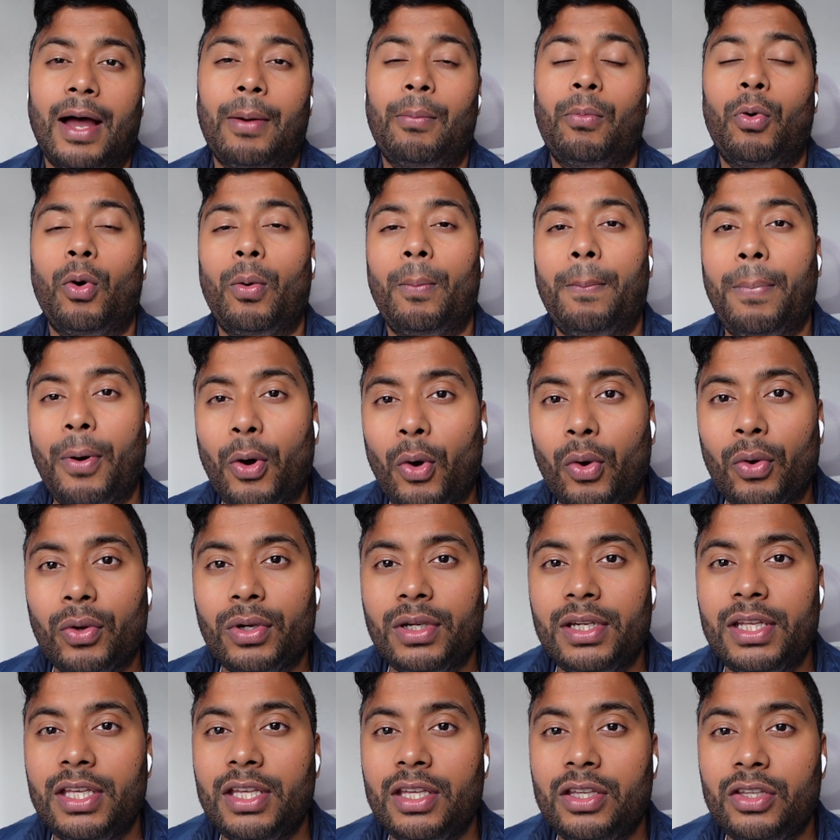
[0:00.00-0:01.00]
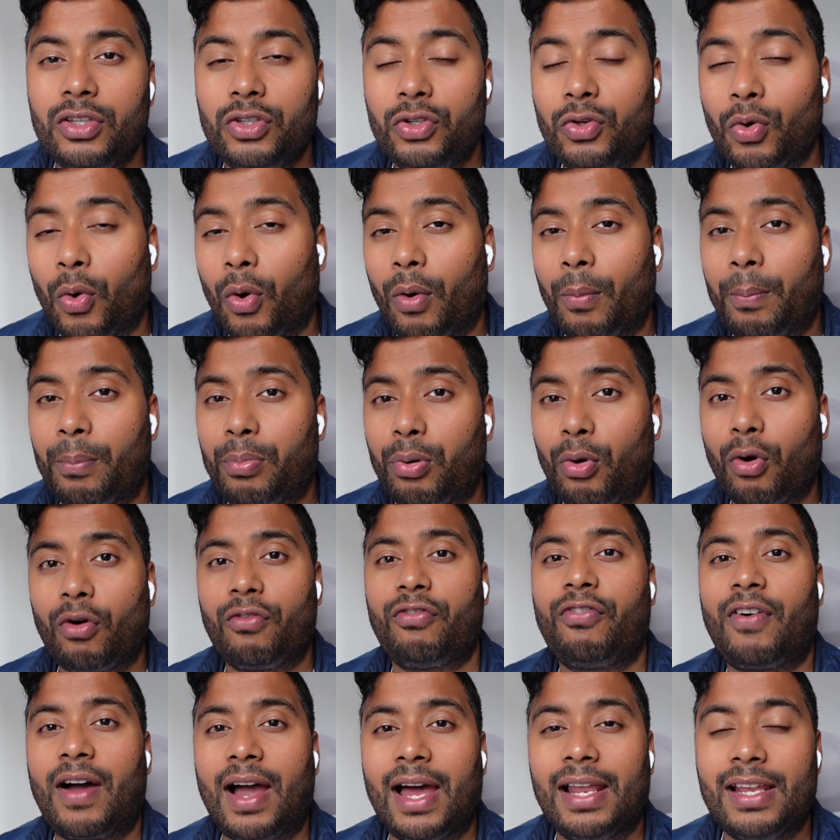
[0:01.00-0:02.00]
And more importantly, your
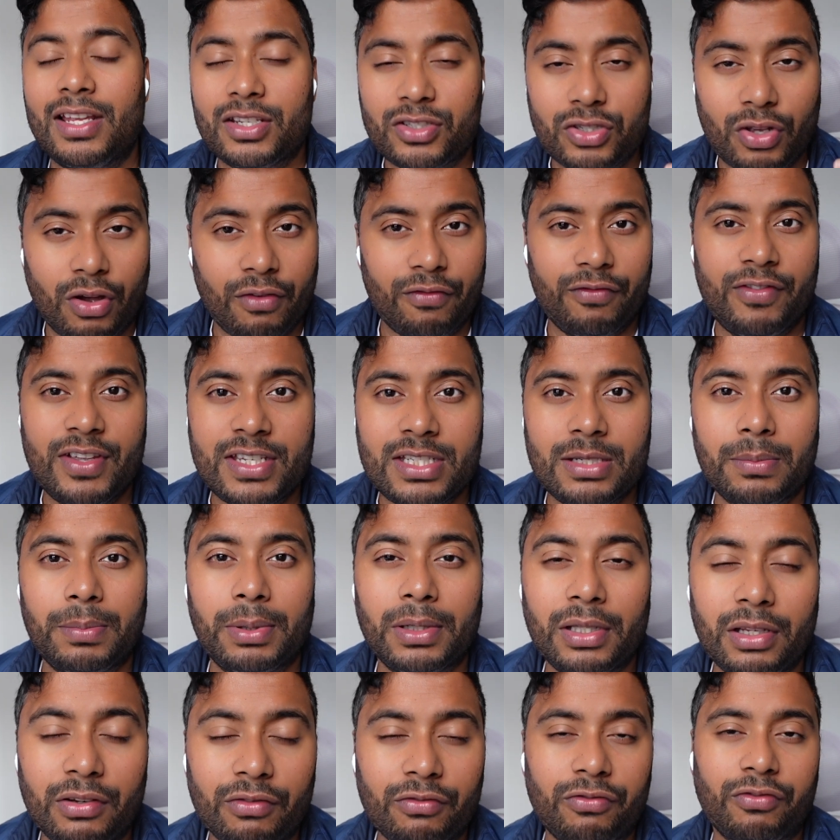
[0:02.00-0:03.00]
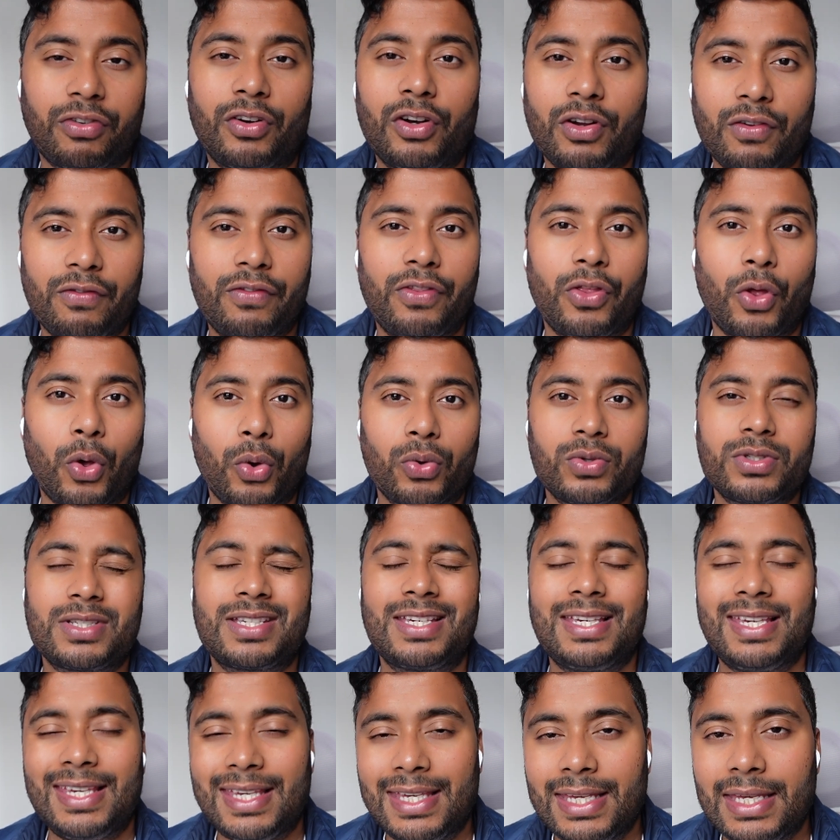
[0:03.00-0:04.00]
profile is not visible in front of those
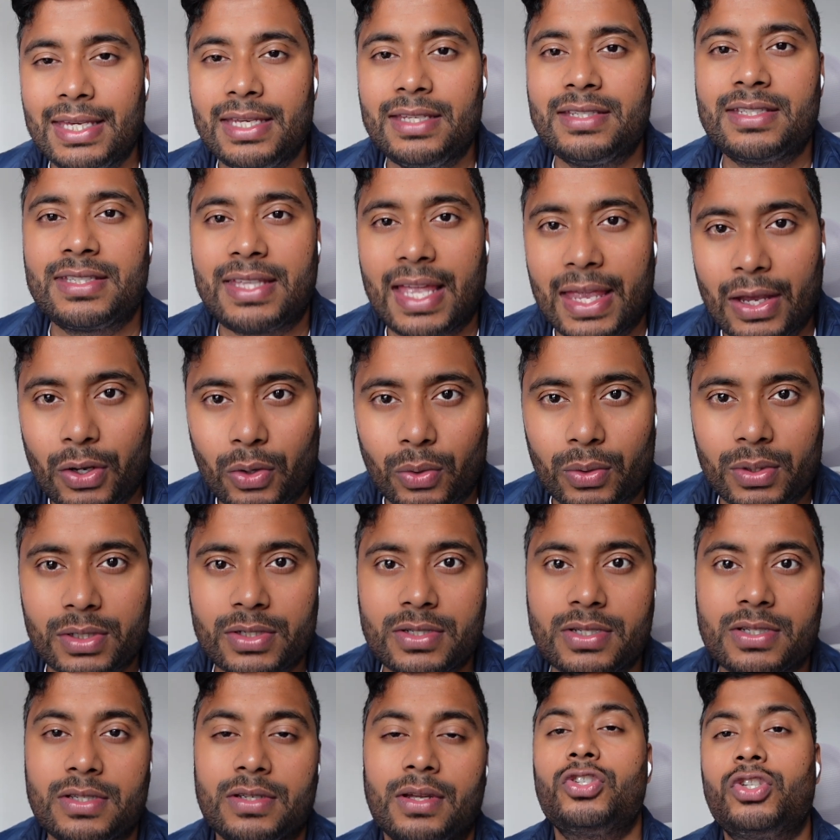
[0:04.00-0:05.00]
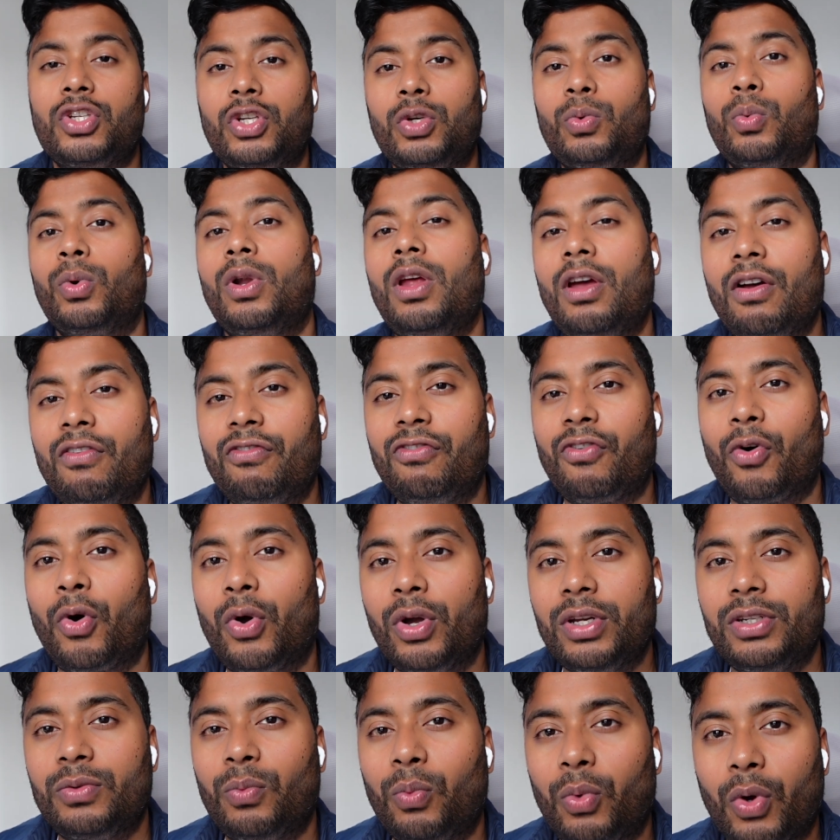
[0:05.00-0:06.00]
key stakeholders. So you want to
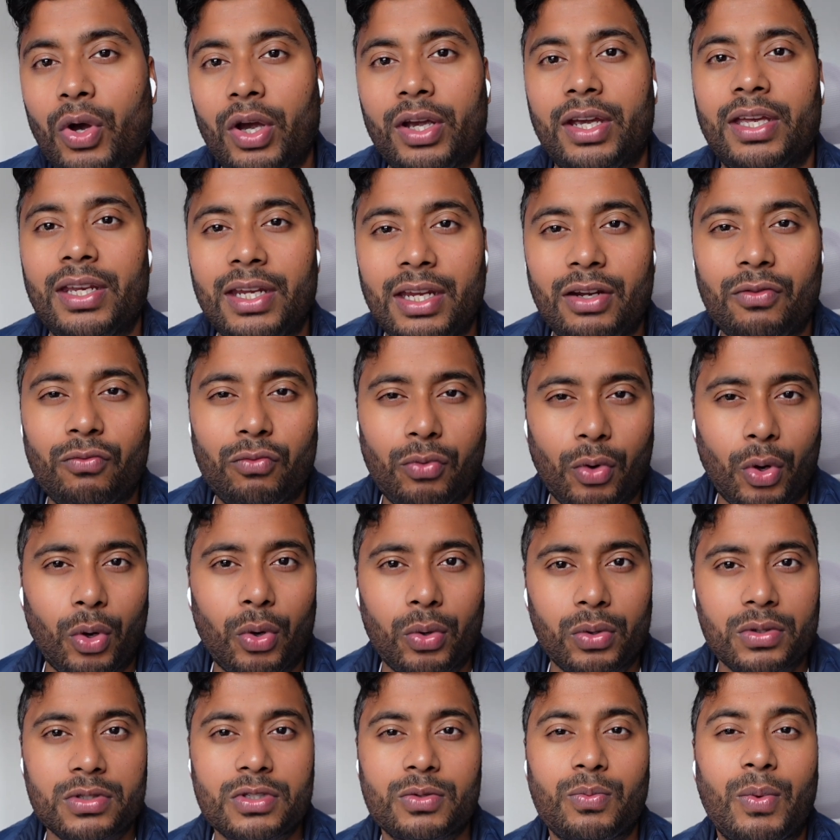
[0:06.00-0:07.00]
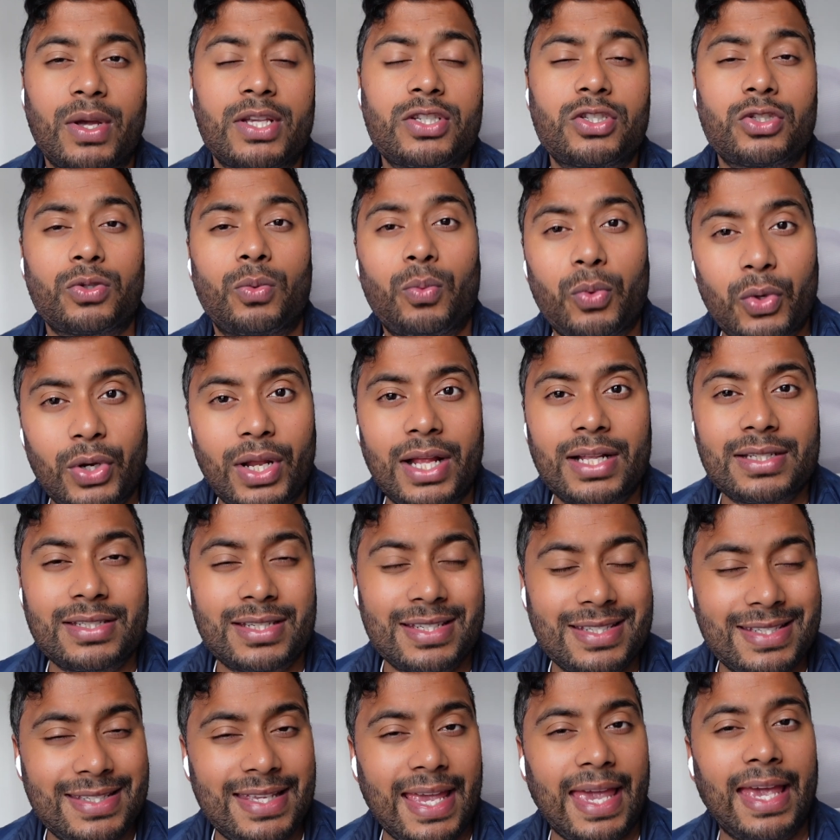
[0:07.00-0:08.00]
avoid working in roles where someone else
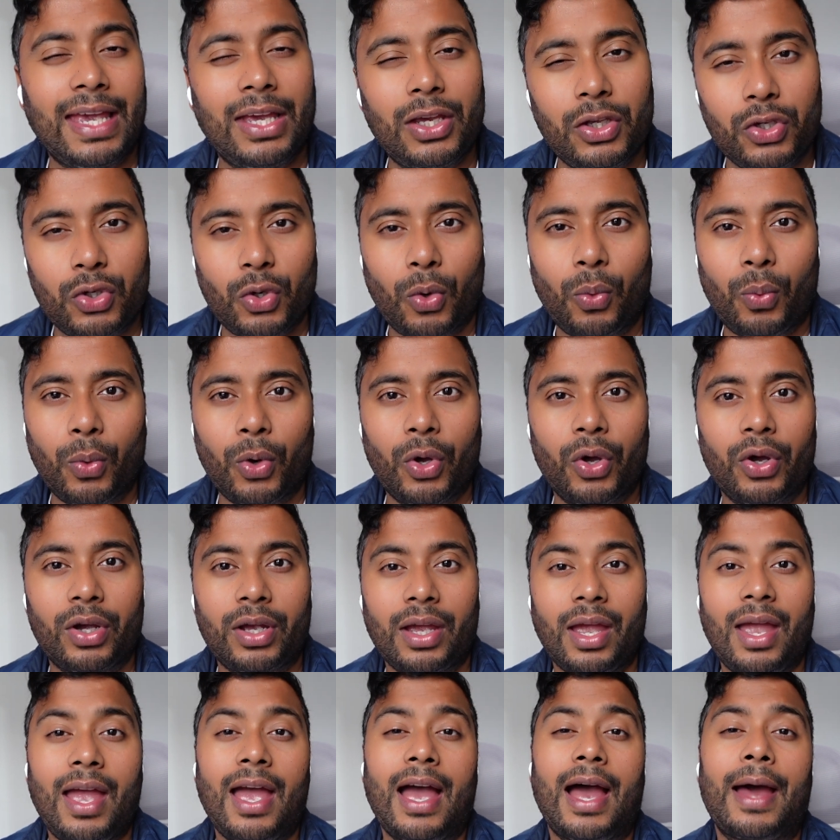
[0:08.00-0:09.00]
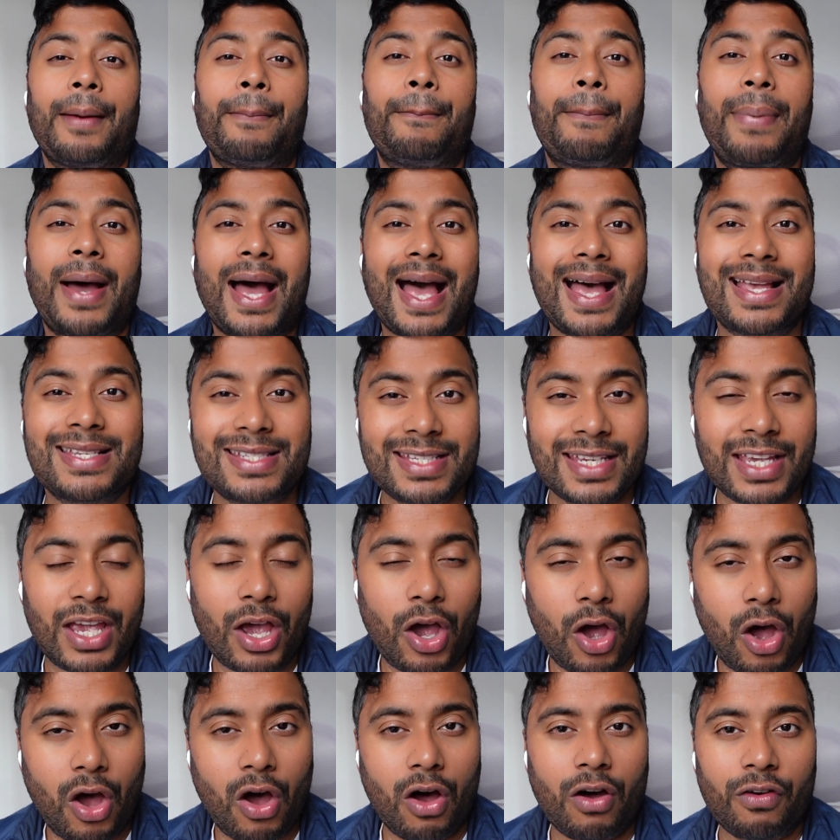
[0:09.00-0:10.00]
is taking your work and passing it
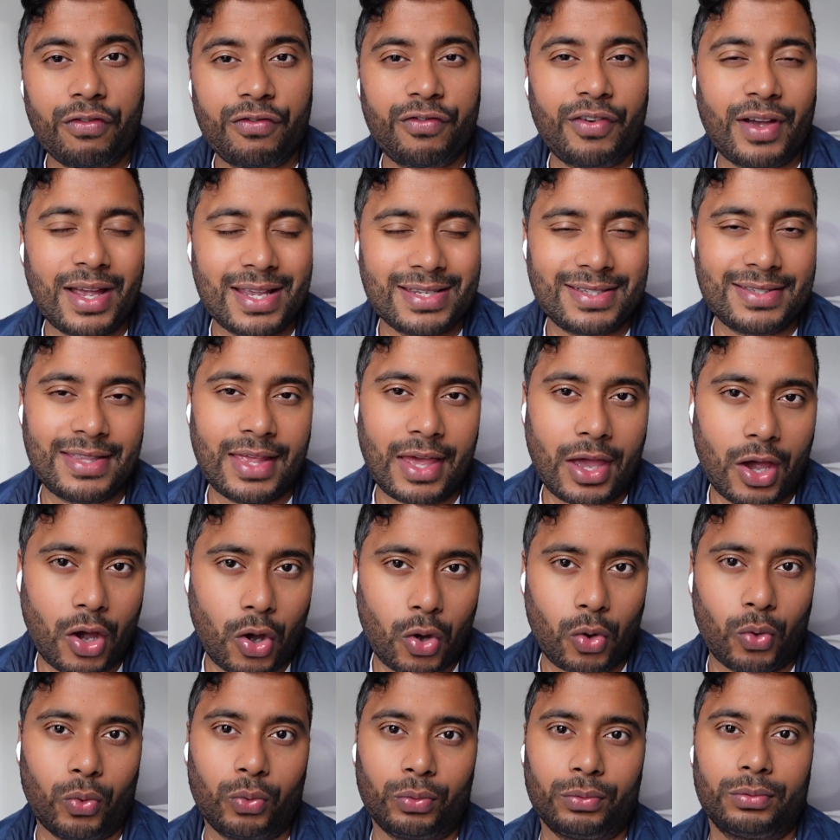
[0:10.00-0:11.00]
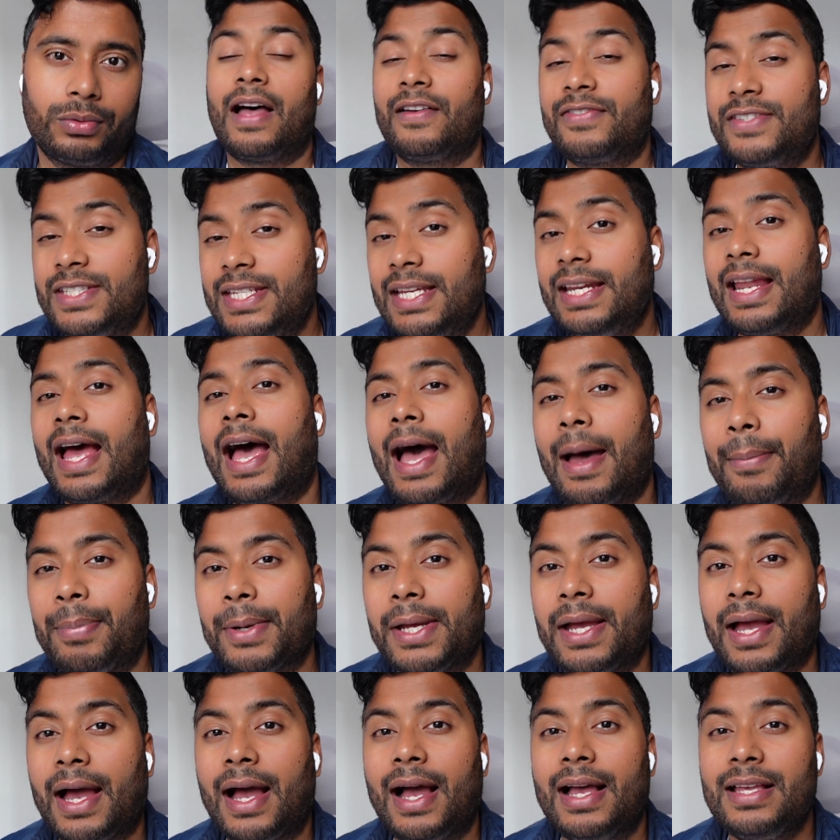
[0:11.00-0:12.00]
off as their own. I've seen it
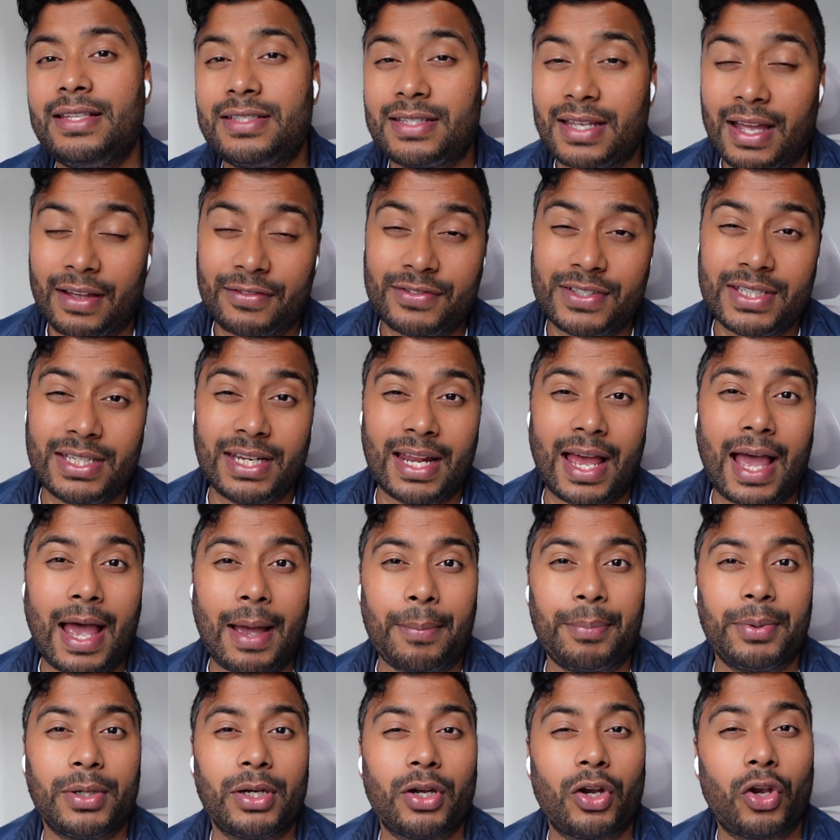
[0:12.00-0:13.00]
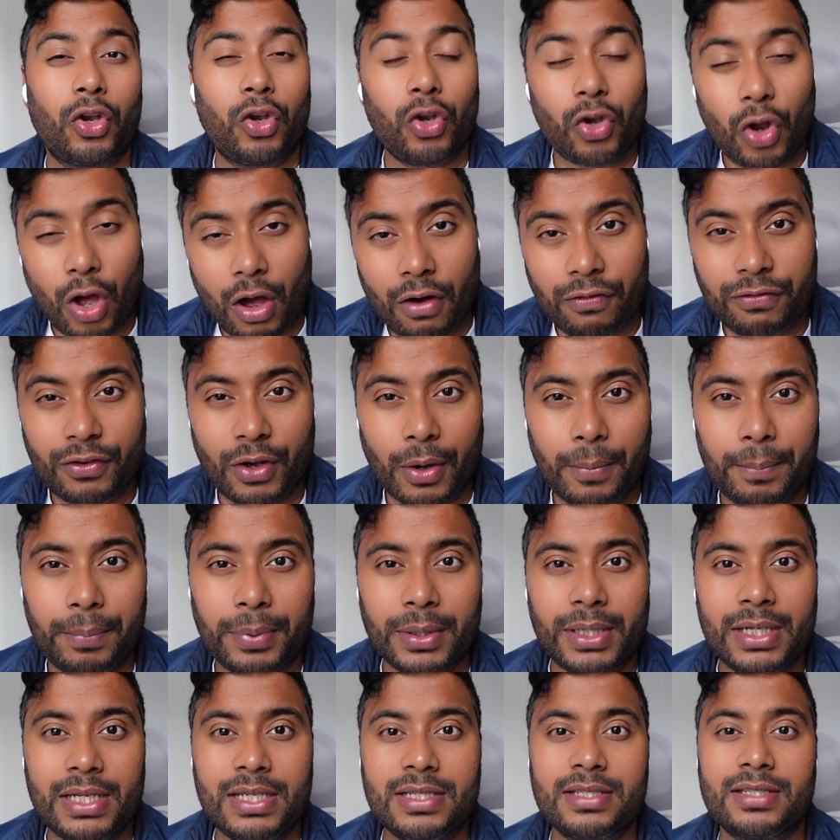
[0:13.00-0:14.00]
happen, guys. I've seen it happen in a lot of
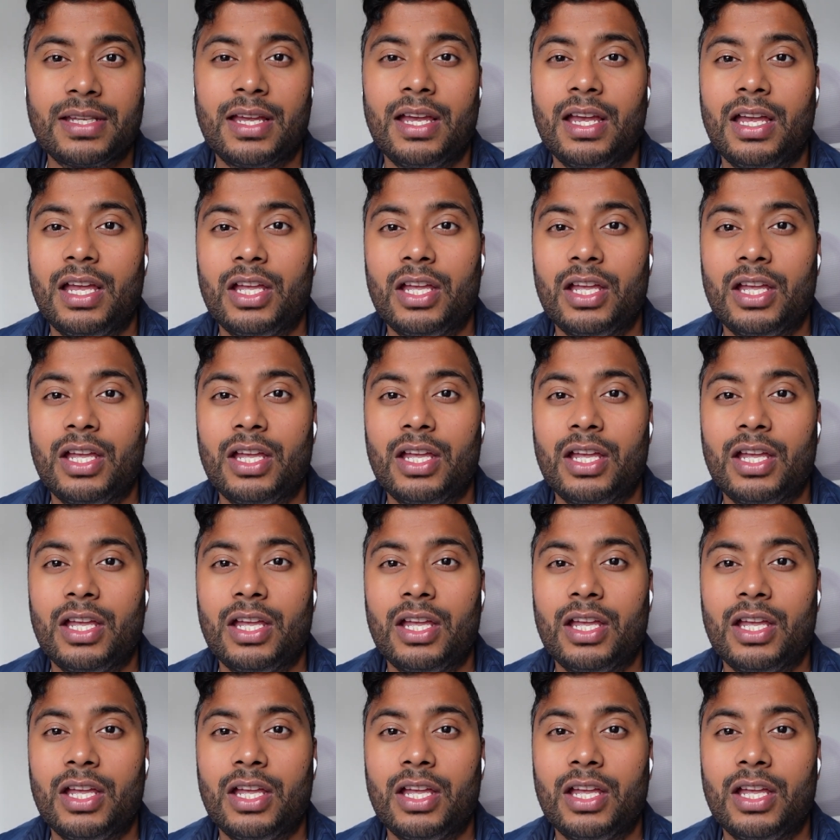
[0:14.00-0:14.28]
companies.